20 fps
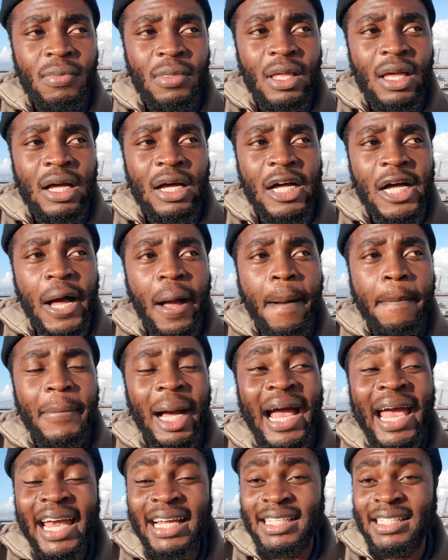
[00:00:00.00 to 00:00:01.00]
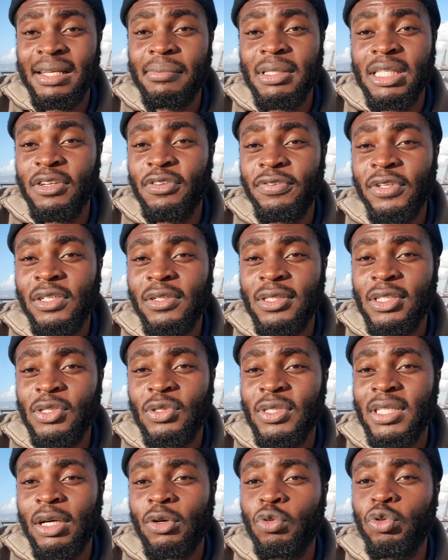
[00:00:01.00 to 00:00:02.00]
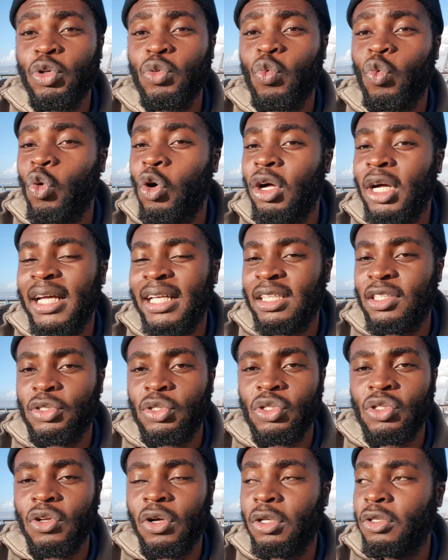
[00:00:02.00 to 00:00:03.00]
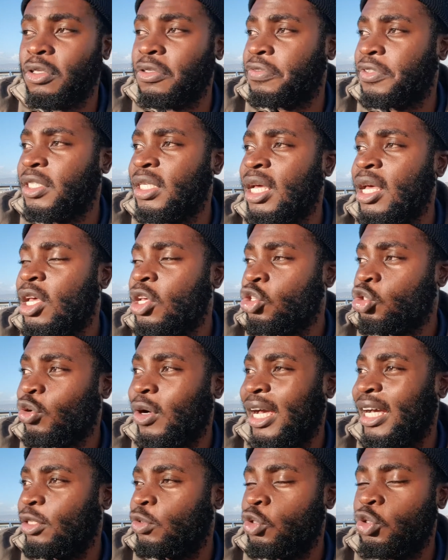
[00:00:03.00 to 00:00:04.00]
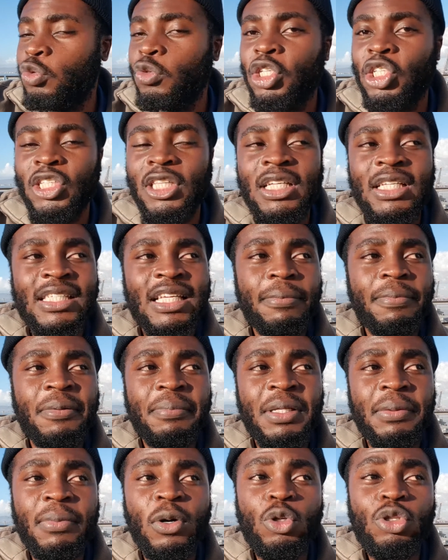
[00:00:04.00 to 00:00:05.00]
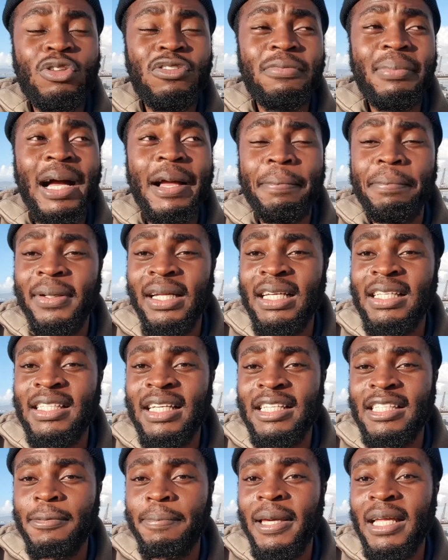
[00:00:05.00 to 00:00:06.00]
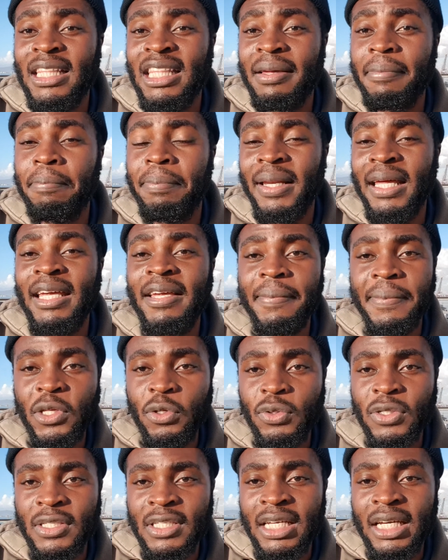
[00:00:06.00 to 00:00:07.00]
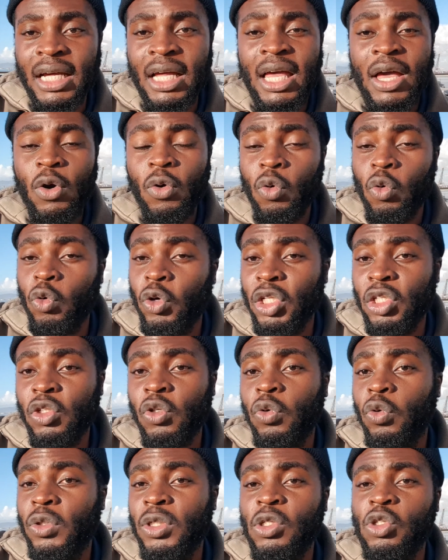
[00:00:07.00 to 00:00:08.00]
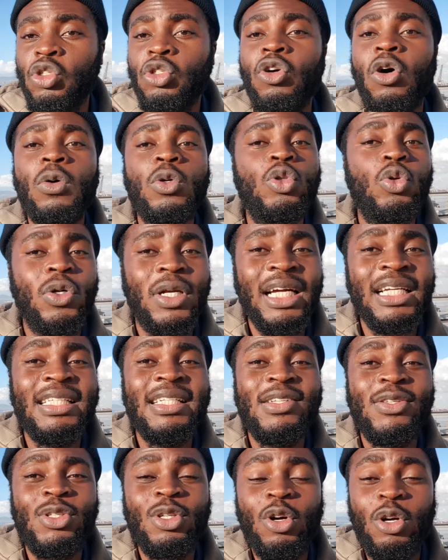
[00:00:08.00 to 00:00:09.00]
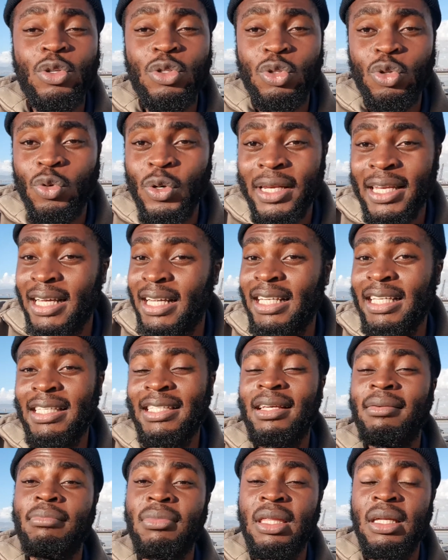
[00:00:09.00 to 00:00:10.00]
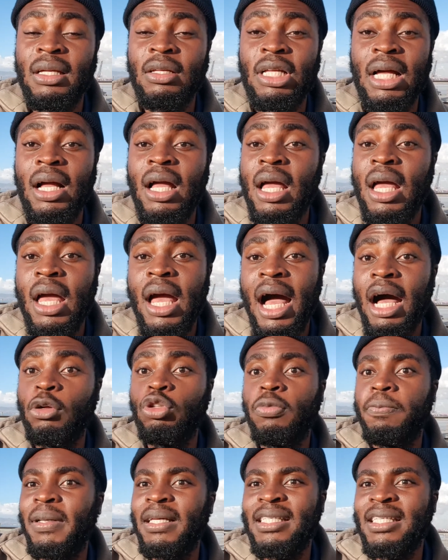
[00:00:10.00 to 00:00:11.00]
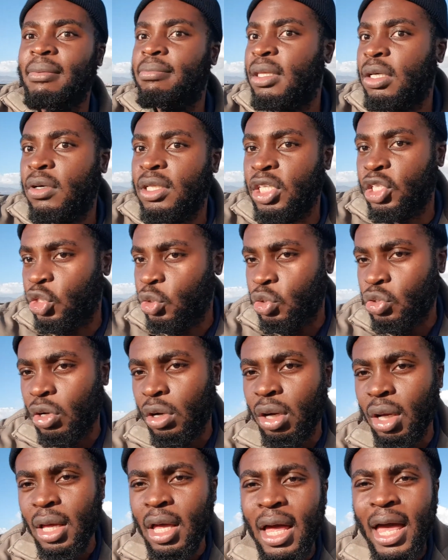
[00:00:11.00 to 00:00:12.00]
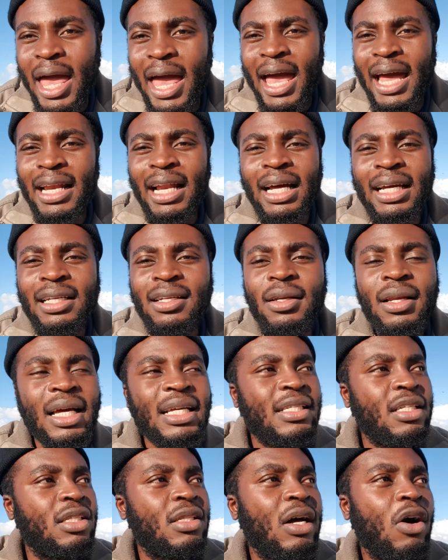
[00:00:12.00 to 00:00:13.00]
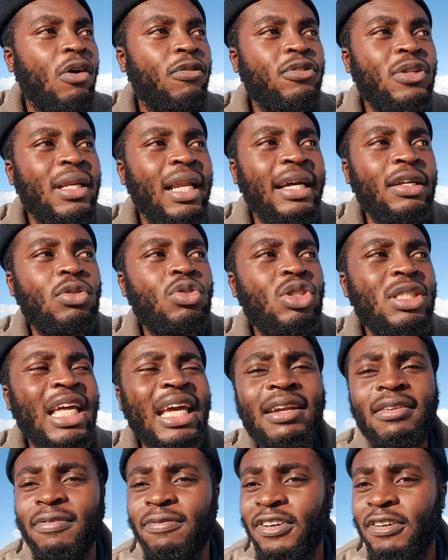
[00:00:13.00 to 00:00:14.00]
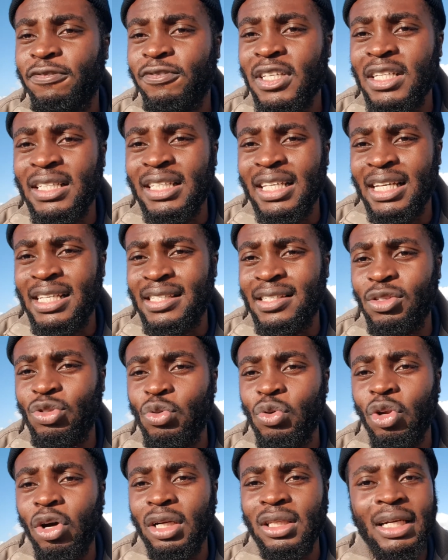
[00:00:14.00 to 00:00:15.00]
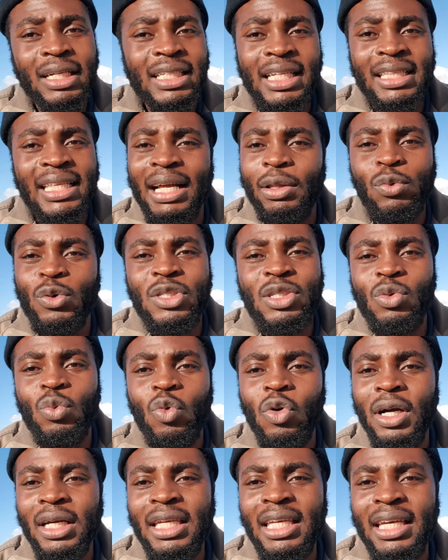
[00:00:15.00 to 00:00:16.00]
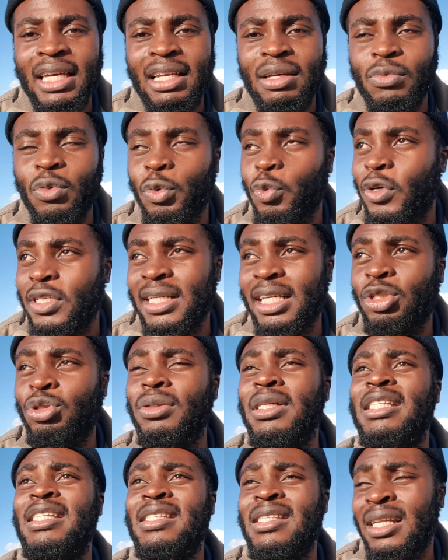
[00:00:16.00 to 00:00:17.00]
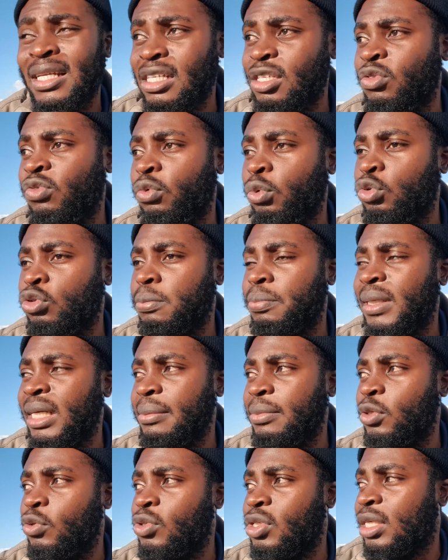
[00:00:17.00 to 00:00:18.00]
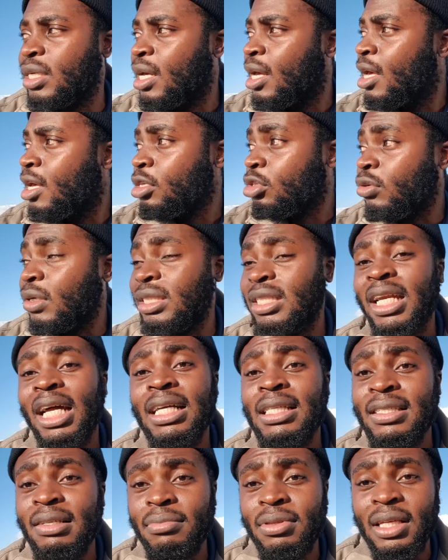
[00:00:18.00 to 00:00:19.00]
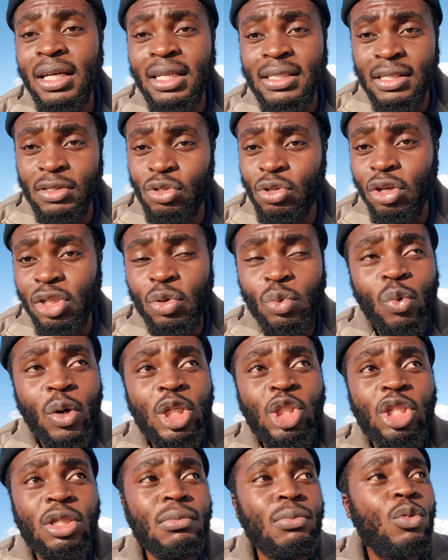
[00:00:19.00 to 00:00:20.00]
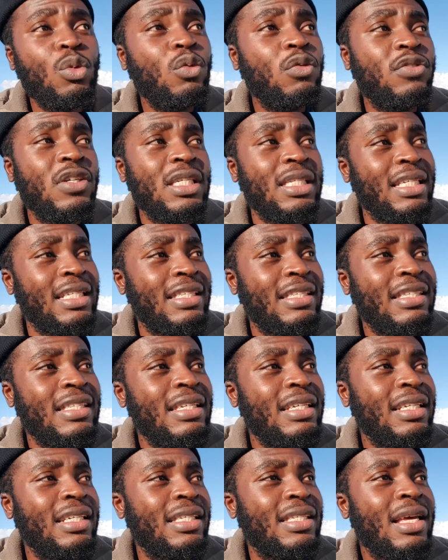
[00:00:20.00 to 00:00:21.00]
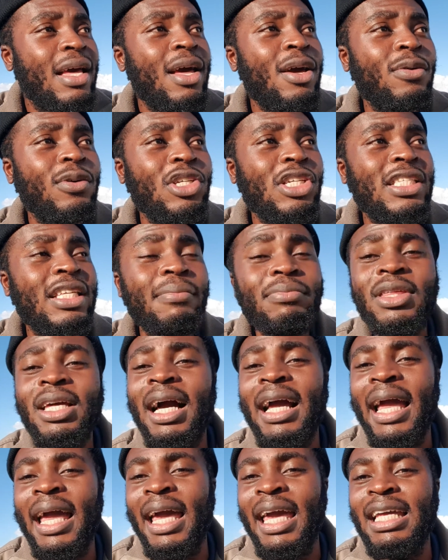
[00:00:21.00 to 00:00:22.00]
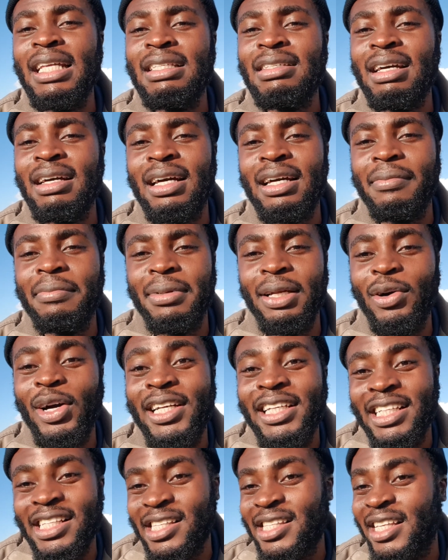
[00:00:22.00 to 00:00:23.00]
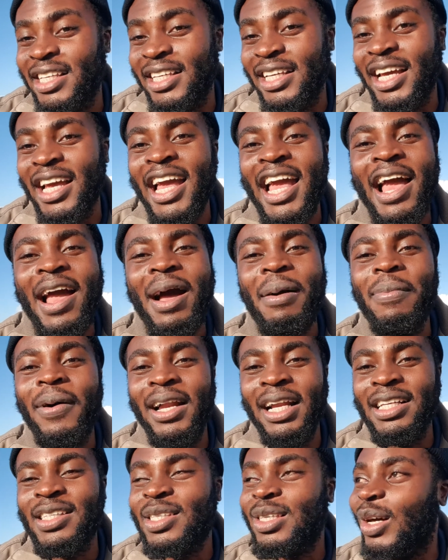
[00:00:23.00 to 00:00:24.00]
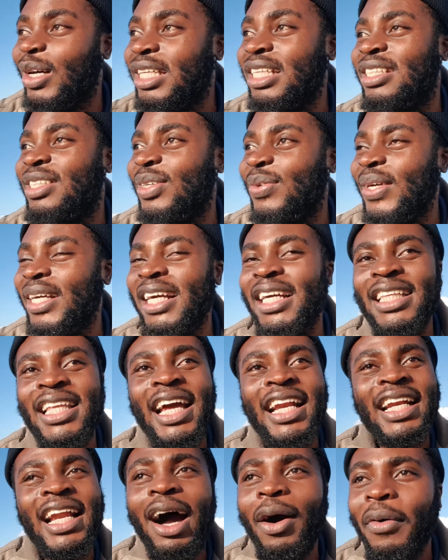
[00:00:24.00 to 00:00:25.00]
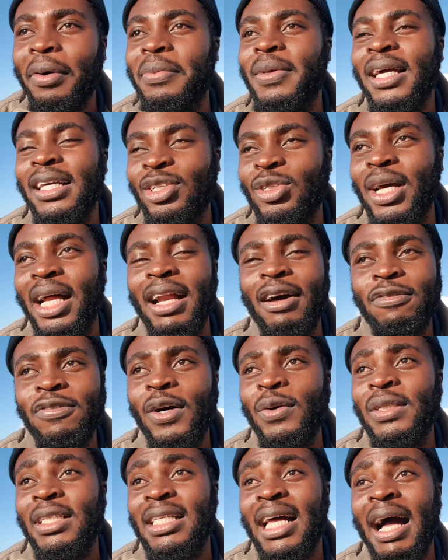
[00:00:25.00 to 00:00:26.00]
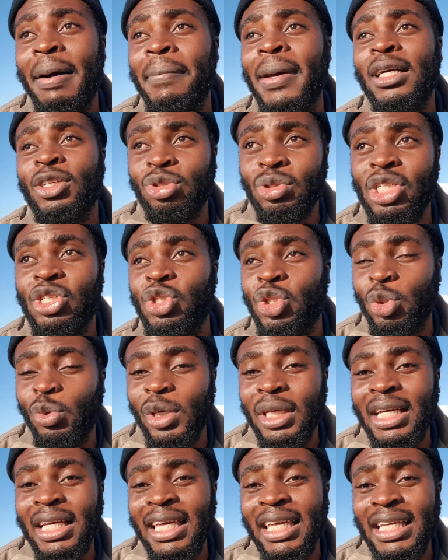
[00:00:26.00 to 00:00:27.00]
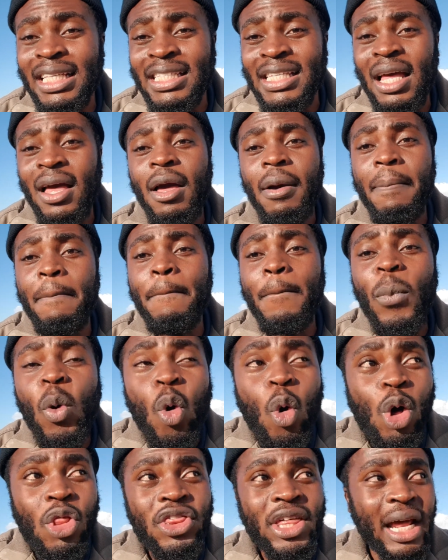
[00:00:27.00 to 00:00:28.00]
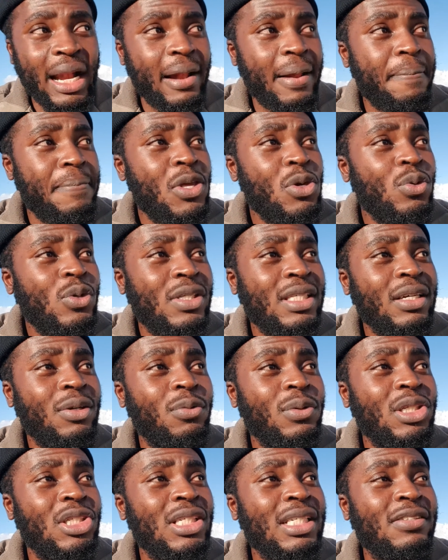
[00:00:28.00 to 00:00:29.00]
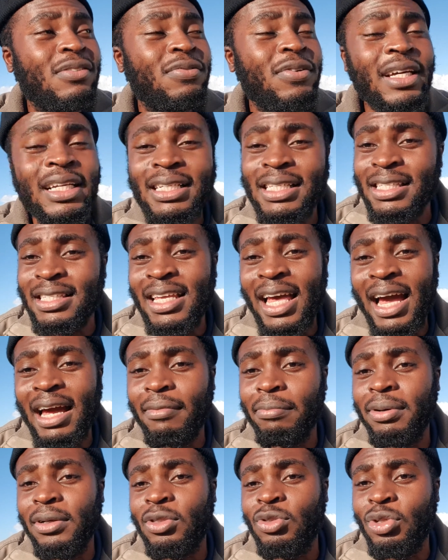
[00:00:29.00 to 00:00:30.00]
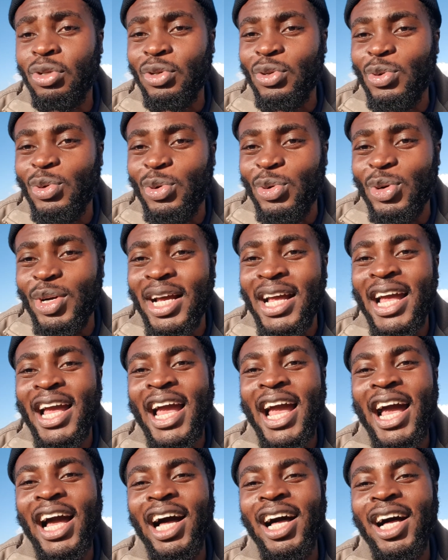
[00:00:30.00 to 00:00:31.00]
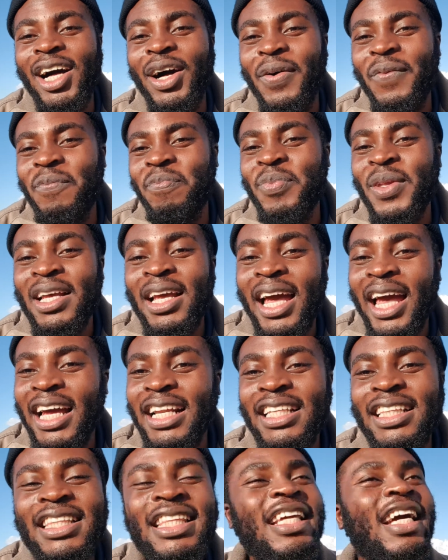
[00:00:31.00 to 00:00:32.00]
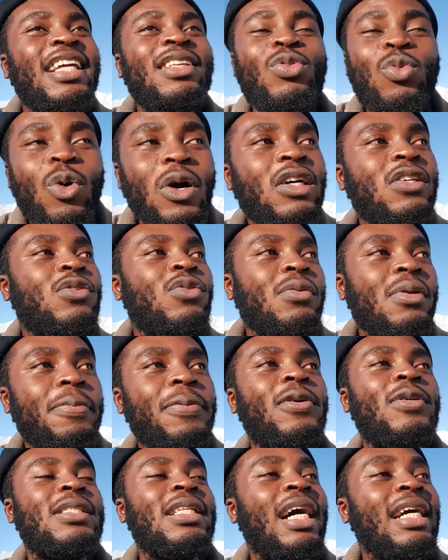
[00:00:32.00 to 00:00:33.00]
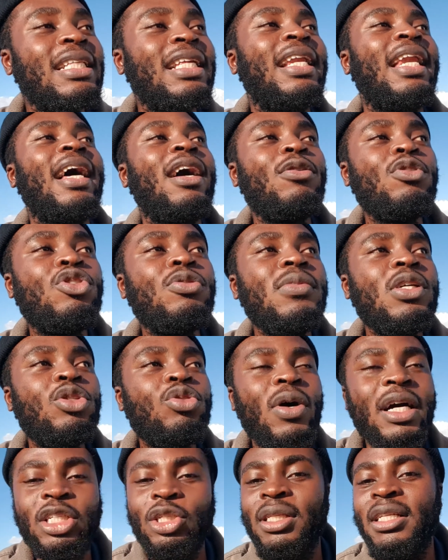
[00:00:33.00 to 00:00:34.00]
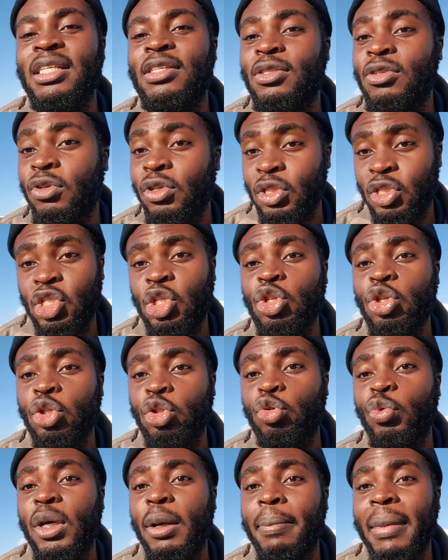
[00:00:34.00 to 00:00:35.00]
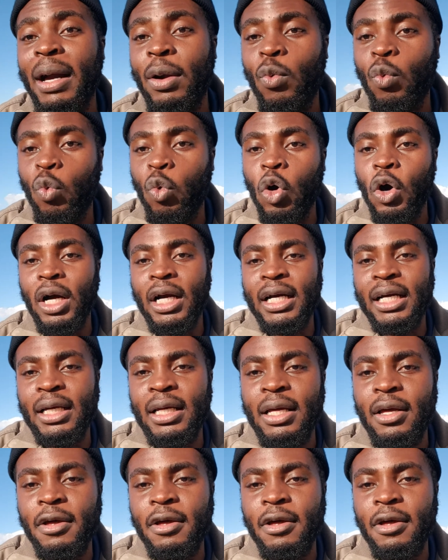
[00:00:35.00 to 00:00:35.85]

um, I had some difficulties because I couldn't work at the start of it so I had to switch things up I mean most of my breaks I spend them playing music or recording songs or writing songs or learning something how to play something on the guitar and I realized that after like 10 15 days into lockdown that that wasn't working anymore it was actually stressful to play music so I tried something else I started watching movies and series which is something I hate um, honestly but I started doing it and now I'm actually and I found it, I'm actually enjoying it more than music which is very sad but true um, and it works for me because now it allows me to at least continue doing my work